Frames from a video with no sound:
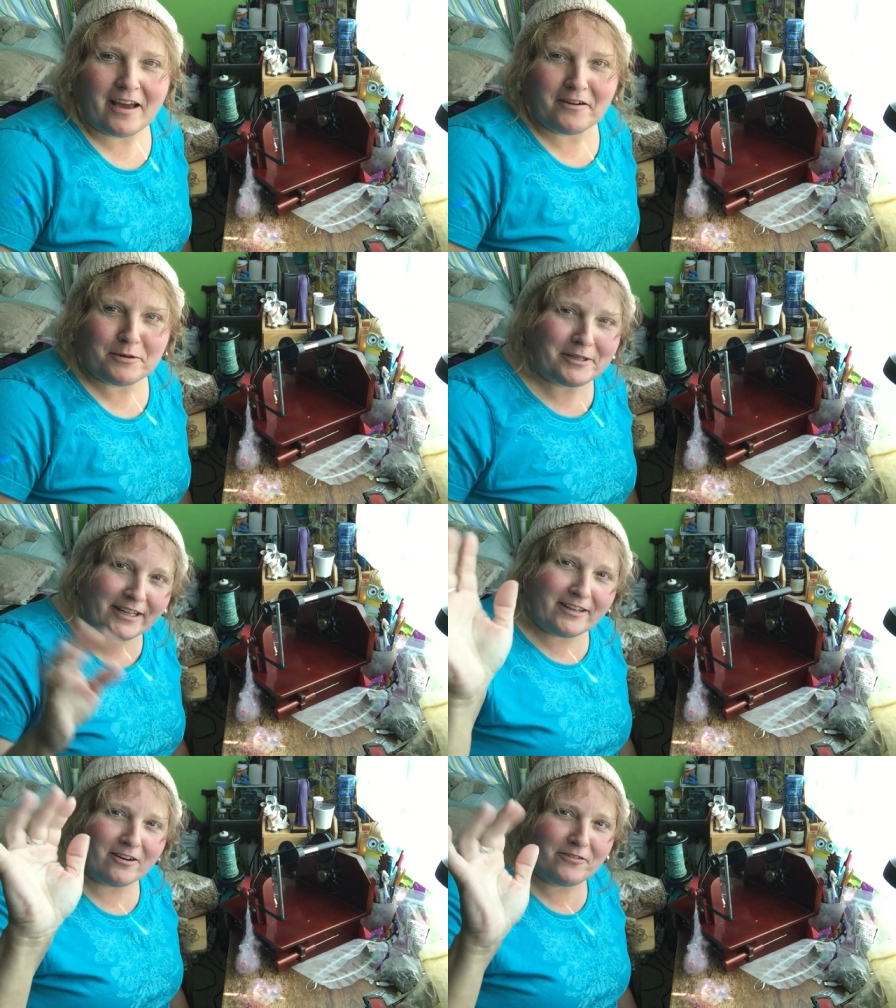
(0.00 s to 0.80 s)
Hi
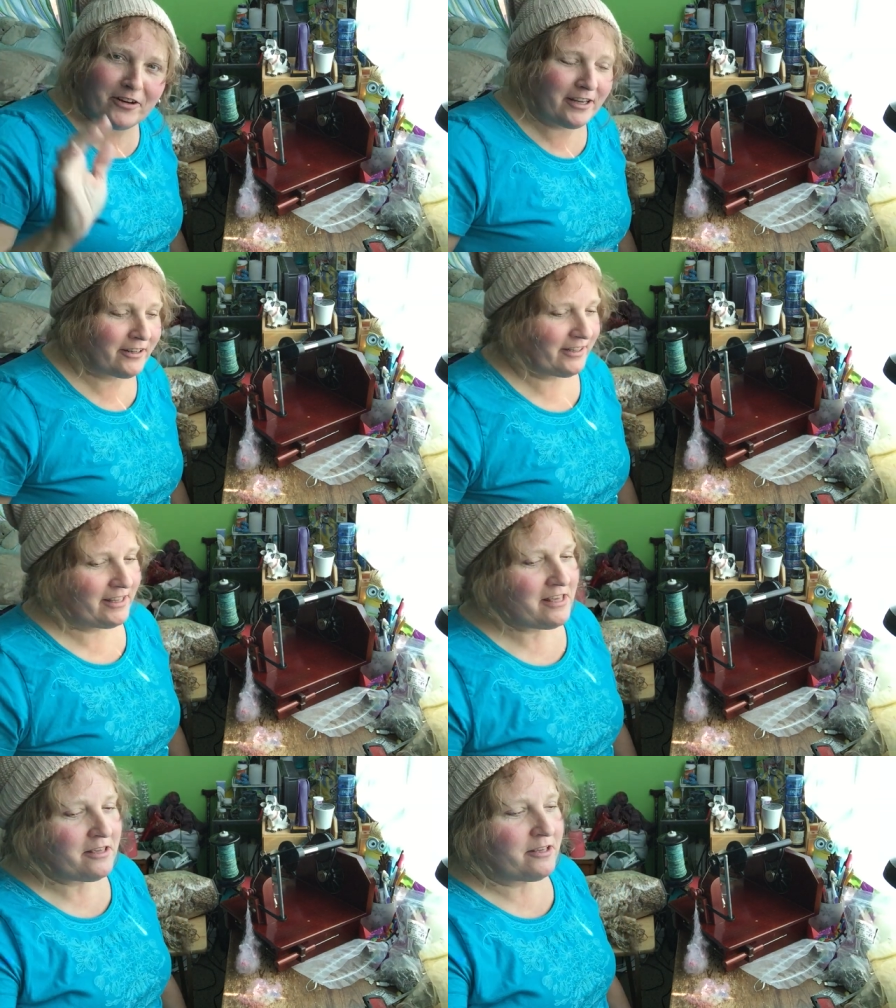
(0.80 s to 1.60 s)
everybody, Yarn Fairy here.
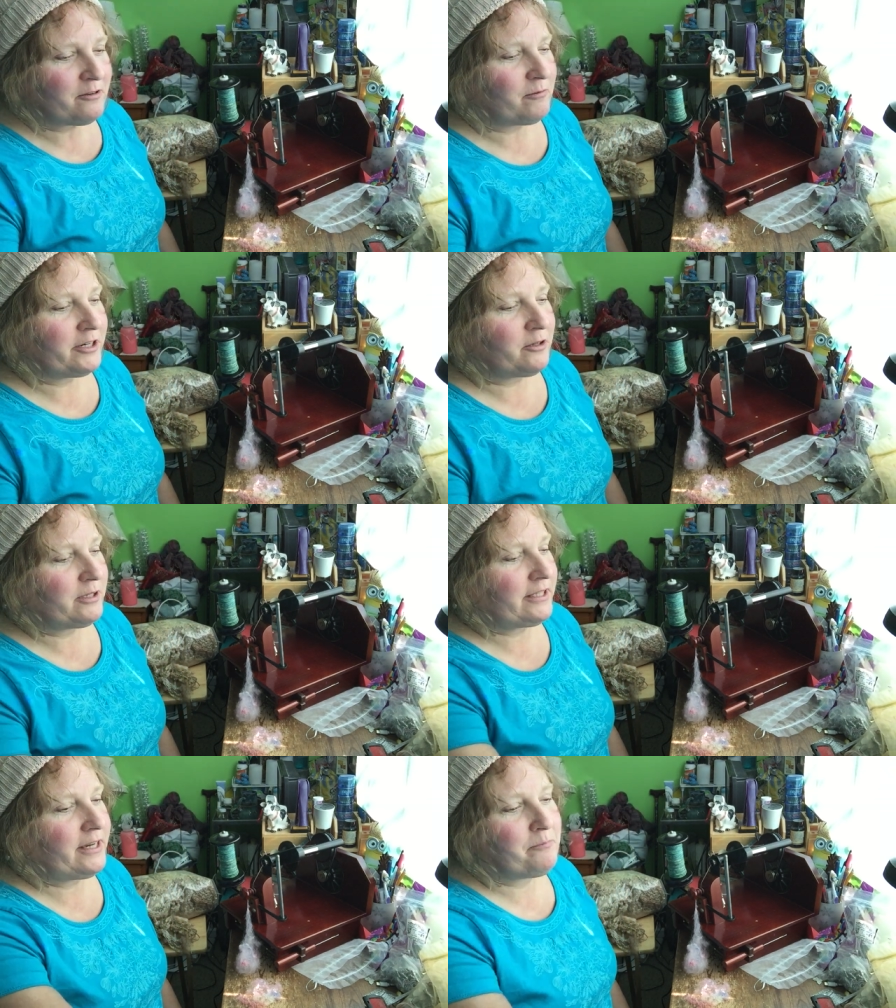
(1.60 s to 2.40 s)
I wanted to
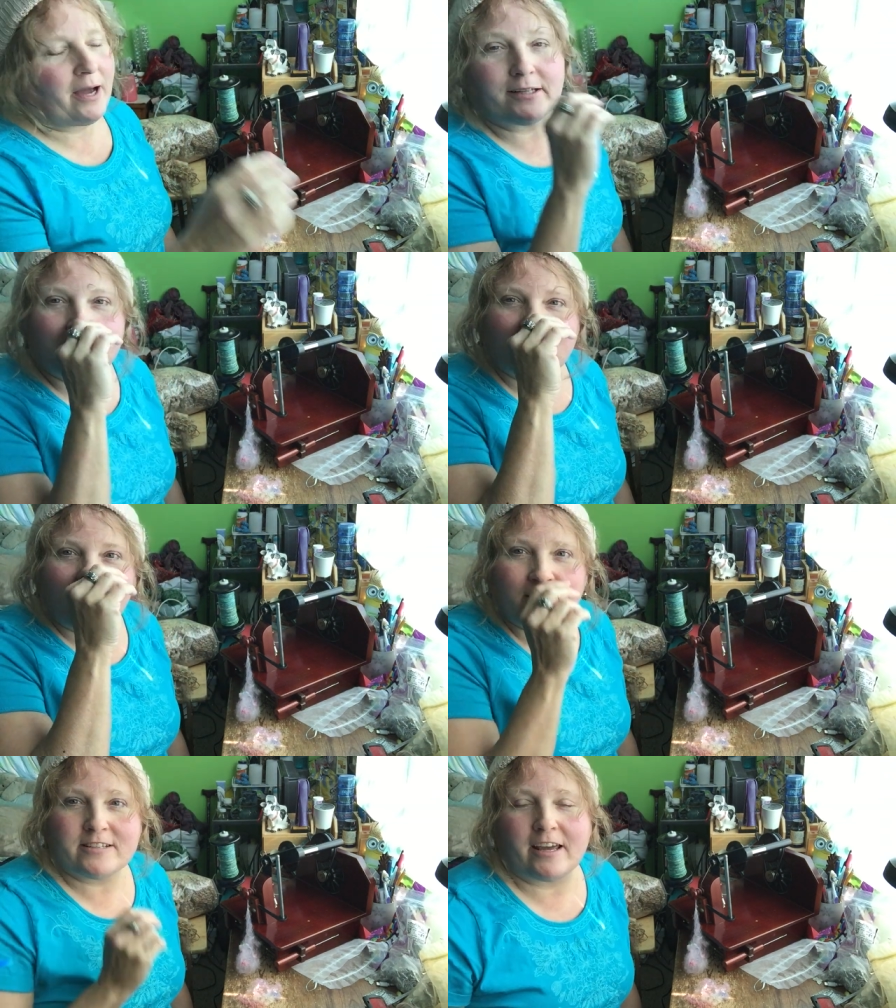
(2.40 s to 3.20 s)
quickly get back to you
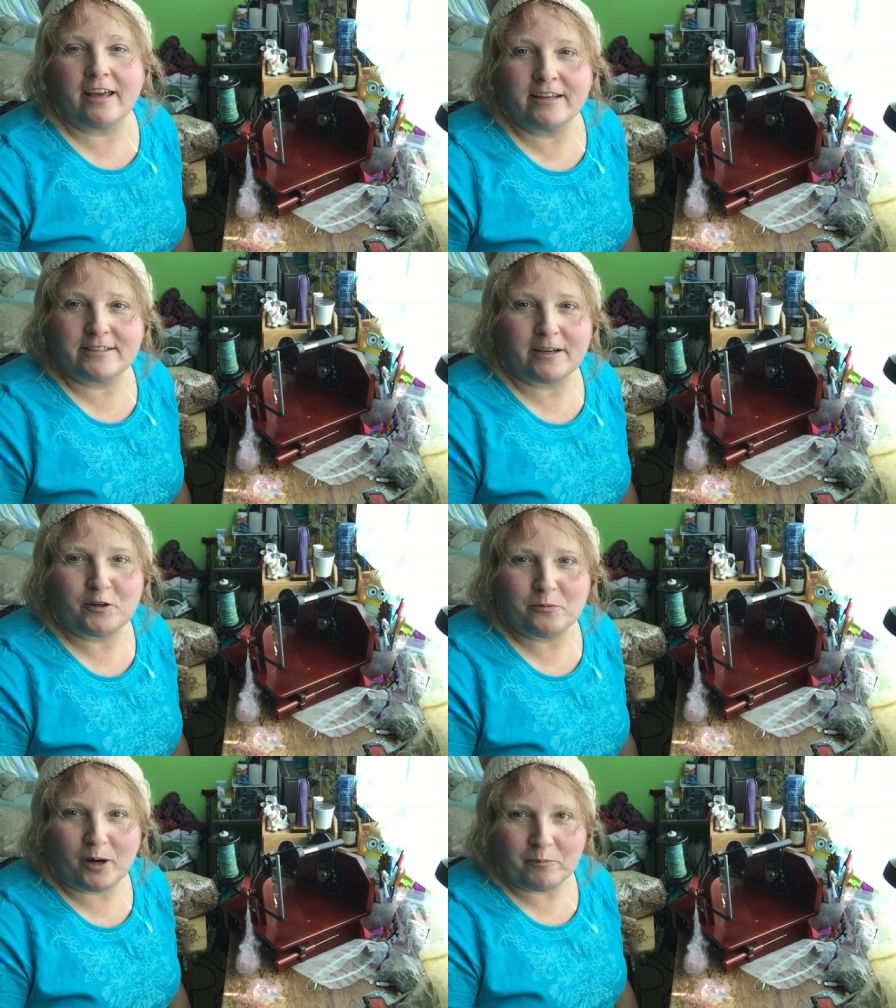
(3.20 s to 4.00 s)
guys and tell
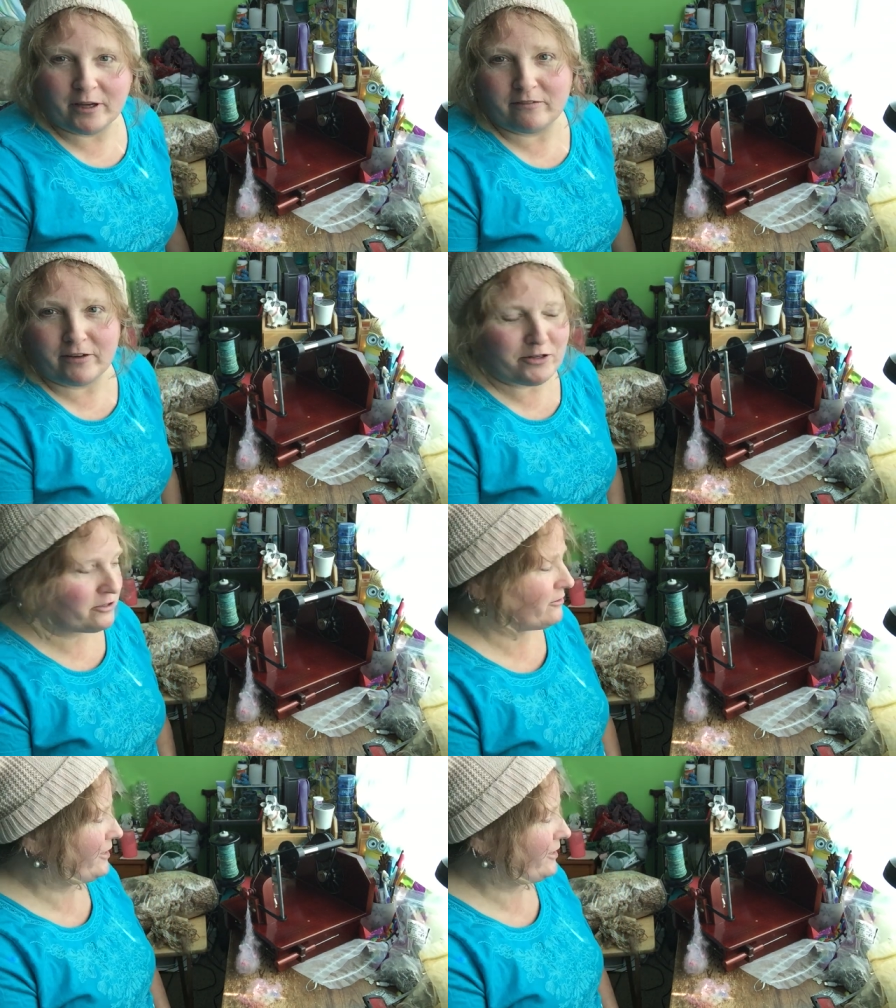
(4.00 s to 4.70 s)
you about my adventure